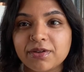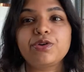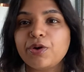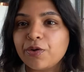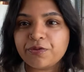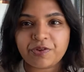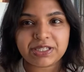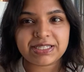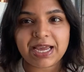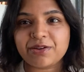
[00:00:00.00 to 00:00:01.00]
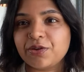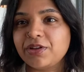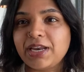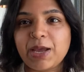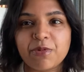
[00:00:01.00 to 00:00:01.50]
Don't fixate on the
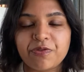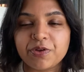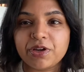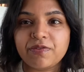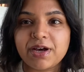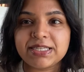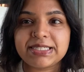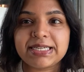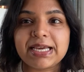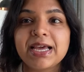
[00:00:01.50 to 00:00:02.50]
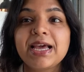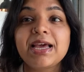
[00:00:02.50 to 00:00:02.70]
name of university.